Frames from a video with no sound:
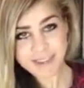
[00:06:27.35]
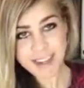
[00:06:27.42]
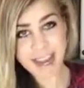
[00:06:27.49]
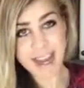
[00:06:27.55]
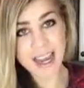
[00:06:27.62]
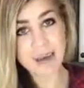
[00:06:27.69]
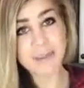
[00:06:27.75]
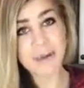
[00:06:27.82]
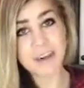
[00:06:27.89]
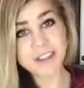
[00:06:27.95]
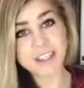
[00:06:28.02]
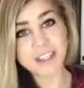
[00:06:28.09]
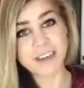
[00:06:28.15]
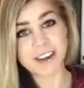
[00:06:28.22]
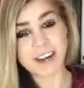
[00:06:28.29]
I am
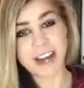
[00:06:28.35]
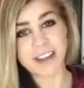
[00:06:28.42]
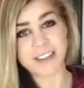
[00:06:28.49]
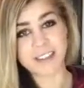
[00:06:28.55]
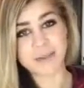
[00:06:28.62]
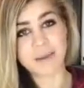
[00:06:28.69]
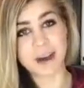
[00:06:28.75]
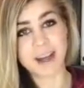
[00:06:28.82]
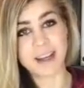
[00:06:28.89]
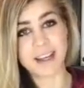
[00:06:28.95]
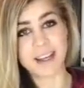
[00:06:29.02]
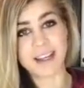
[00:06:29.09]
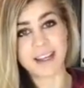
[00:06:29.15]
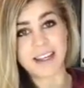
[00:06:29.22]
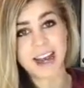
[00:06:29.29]
nursing right now, so my
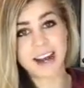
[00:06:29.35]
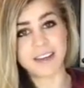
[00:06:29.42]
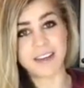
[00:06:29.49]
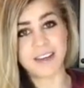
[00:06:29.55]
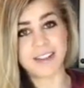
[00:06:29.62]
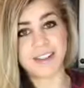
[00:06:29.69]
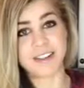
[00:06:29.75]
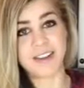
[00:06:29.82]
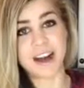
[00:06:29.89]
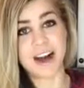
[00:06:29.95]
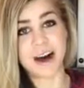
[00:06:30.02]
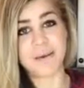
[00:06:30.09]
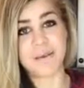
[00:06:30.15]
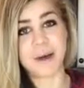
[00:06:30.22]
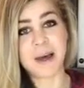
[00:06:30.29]
calories are
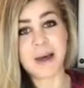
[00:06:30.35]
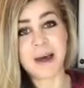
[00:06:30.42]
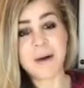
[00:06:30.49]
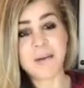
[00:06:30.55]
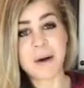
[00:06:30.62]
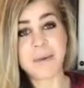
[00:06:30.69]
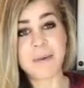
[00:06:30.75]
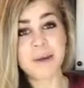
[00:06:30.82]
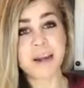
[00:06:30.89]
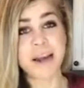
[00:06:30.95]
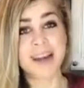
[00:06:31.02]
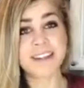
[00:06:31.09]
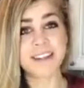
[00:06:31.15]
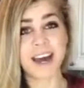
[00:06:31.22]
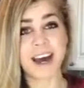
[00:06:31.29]
up, but
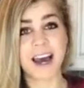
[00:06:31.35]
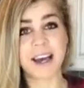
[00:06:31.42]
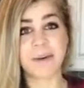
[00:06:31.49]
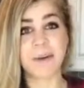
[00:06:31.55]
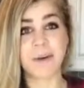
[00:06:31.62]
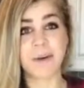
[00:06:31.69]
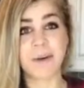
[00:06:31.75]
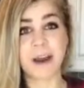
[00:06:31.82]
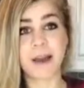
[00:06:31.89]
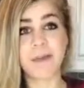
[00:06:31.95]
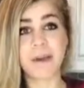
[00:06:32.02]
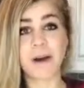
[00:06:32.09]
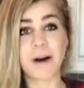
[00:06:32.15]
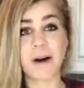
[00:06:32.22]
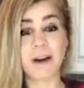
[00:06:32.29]
because I am
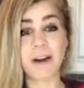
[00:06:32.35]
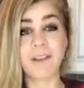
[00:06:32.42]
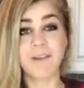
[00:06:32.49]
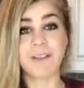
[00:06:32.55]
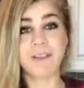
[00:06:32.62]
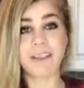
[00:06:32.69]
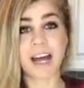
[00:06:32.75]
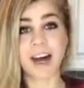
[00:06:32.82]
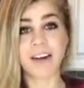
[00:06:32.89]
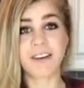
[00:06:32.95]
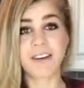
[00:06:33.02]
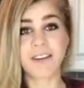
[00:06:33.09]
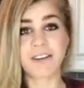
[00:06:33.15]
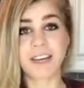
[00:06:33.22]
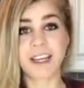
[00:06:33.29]
cramming all of those
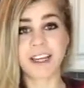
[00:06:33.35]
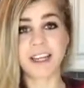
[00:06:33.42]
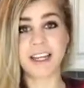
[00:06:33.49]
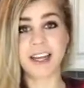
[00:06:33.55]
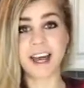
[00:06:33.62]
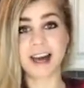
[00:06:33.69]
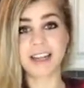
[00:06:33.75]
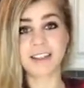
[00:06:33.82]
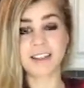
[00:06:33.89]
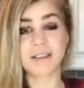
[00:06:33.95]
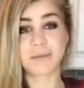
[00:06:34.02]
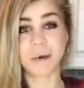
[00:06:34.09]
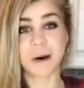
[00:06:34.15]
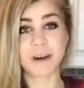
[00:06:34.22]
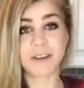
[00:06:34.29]
calories within a
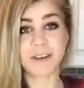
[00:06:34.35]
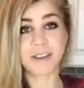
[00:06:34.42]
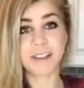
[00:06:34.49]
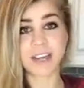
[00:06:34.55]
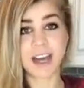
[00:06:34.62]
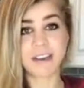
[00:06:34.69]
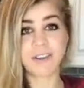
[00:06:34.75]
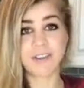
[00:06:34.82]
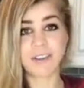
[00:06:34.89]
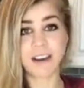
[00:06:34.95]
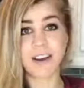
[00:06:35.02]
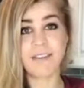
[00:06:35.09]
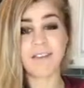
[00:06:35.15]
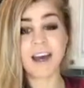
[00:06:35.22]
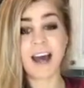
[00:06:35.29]
smaller time
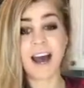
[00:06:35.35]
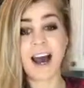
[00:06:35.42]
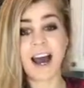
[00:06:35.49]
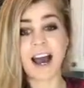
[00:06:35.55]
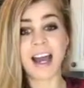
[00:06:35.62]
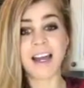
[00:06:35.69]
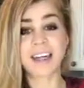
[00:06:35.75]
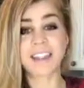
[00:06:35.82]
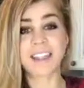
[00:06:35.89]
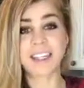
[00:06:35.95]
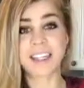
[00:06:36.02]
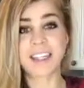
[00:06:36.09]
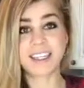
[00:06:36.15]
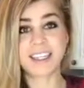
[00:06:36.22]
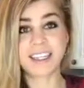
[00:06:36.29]
frame, I
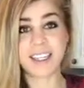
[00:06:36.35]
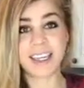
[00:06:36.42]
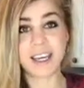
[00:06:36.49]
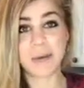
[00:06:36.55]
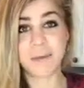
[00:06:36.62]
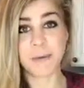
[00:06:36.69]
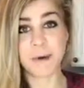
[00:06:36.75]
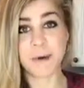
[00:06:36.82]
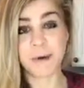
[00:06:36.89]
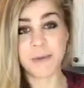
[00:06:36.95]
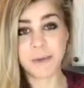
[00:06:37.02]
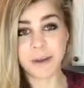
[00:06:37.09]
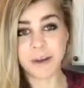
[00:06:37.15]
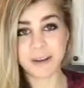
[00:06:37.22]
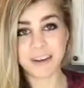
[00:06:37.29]
actually get to eat more
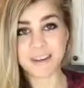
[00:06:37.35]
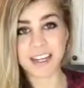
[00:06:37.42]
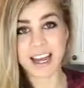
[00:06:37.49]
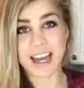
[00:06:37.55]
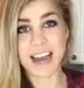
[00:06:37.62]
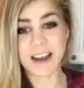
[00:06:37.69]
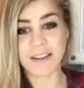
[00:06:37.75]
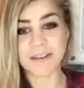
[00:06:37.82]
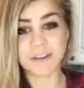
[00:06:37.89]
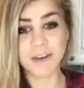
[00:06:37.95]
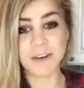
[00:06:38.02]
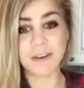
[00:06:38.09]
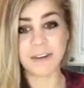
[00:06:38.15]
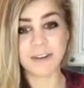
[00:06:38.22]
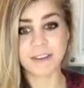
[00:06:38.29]
meals, and I
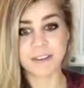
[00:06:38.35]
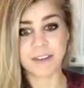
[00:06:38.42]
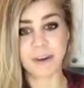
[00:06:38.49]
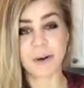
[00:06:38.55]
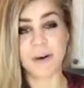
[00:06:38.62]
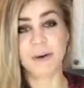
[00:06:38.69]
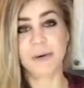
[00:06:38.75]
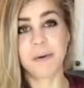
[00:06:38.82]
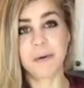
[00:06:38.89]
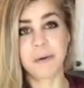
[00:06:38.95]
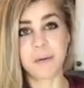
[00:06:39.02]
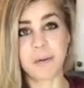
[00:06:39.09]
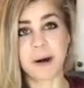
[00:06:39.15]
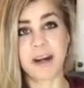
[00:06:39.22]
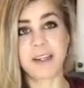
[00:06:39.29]
feel so
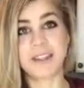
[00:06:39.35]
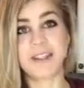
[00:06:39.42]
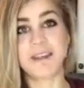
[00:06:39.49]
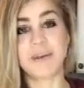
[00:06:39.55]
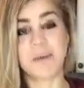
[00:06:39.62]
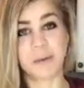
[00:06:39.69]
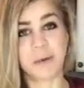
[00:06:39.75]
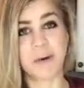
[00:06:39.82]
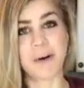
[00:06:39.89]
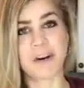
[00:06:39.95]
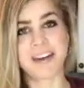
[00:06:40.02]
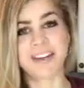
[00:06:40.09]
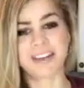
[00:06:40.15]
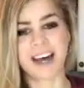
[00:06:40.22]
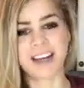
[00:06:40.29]
much more
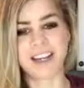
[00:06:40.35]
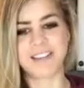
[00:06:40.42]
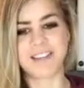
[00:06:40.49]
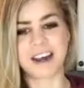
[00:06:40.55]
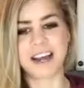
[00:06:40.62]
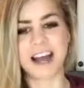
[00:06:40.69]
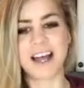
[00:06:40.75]
satisfied.